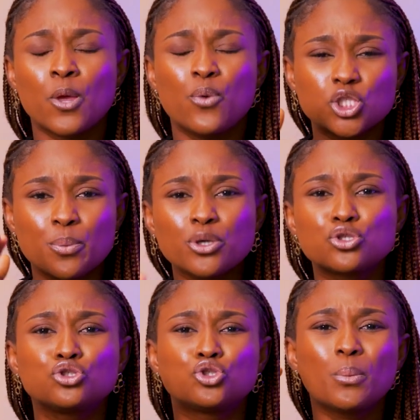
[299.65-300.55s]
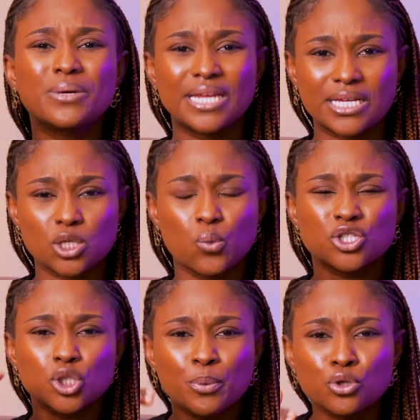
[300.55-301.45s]
We are supposed to dominate. We
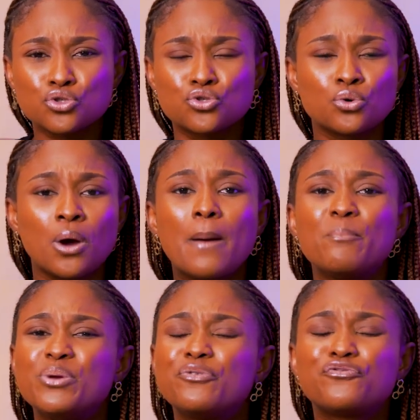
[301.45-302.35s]
are supposed to be